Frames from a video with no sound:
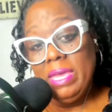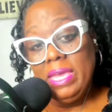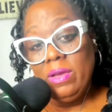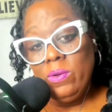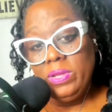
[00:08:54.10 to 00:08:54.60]

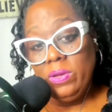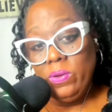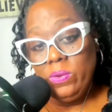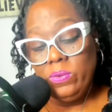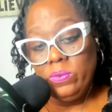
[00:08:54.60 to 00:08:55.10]
may only
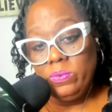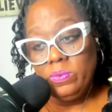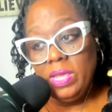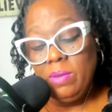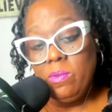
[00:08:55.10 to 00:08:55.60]
hold,
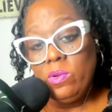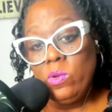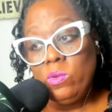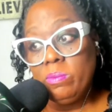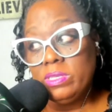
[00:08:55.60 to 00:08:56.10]

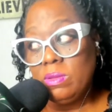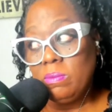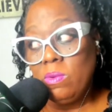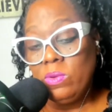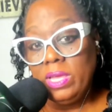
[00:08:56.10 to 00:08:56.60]
must
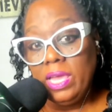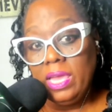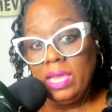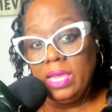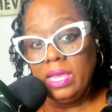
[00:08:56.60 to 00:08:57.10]
only
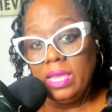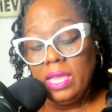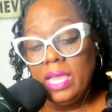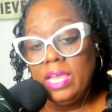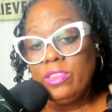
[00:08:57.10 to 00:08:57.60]
had
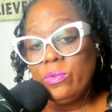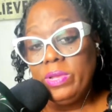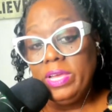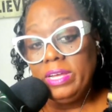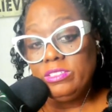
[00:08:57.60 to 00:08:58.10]

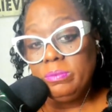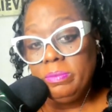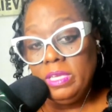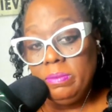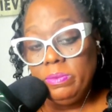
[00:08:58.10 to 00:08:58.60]
300
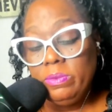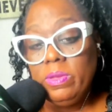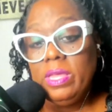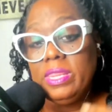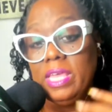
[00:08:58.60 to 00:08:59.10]
people
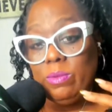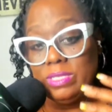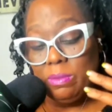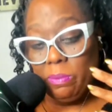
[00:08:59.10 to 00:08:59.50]
that was